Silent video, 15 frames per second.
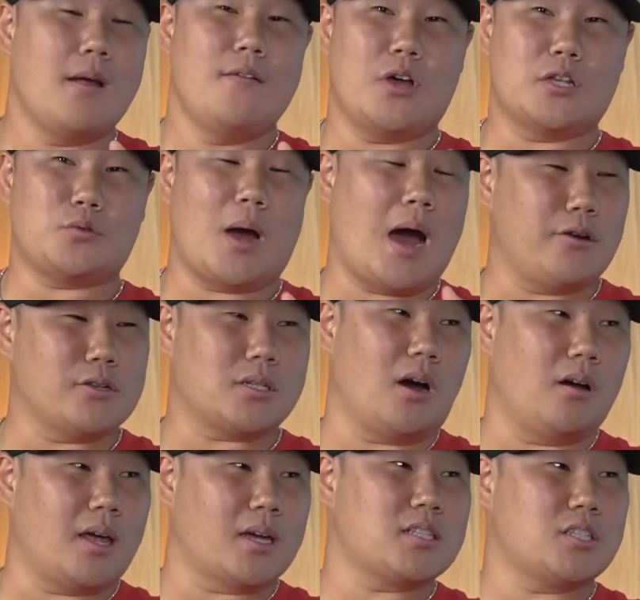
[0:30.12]
That's what I was
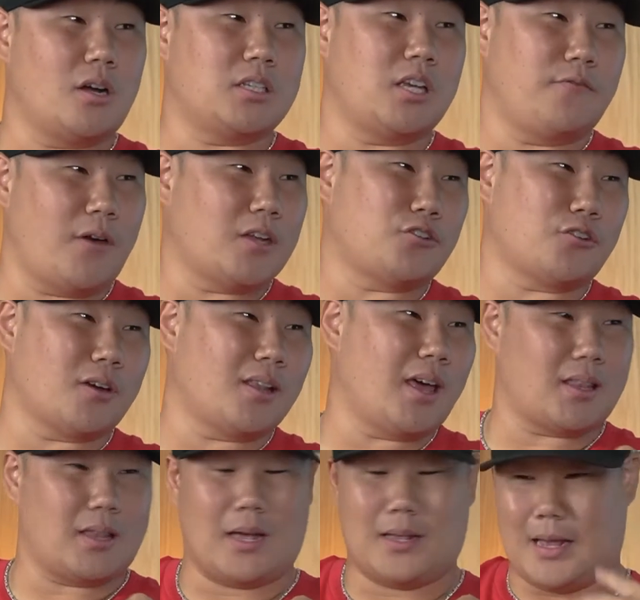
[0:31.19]
called, salty veteran.
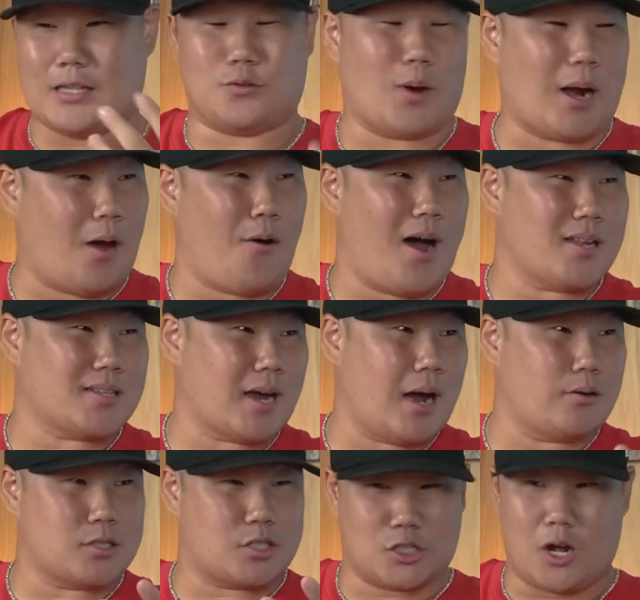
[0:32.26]
That's what I was. I
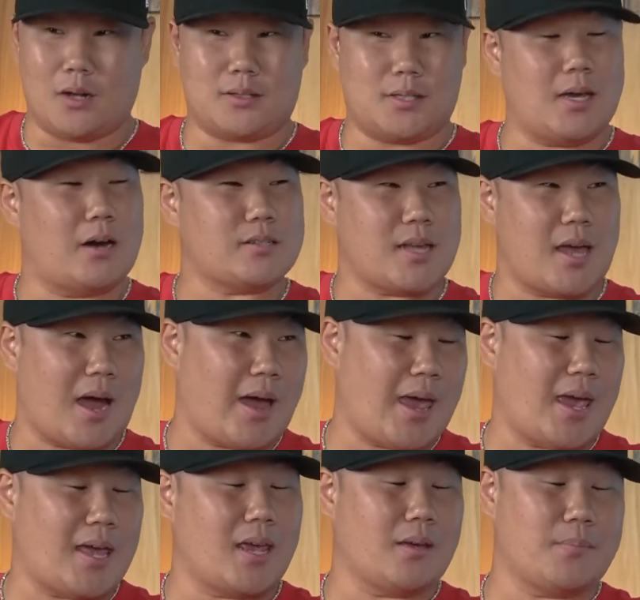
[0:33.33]
was salty. I was
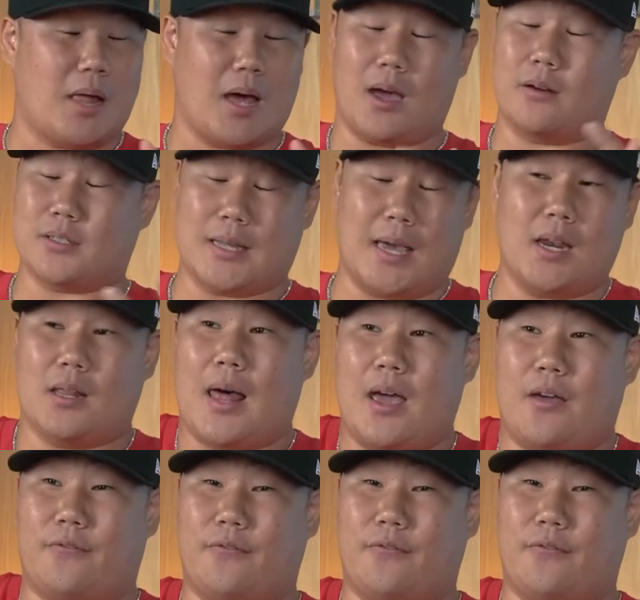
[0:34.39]
hating life.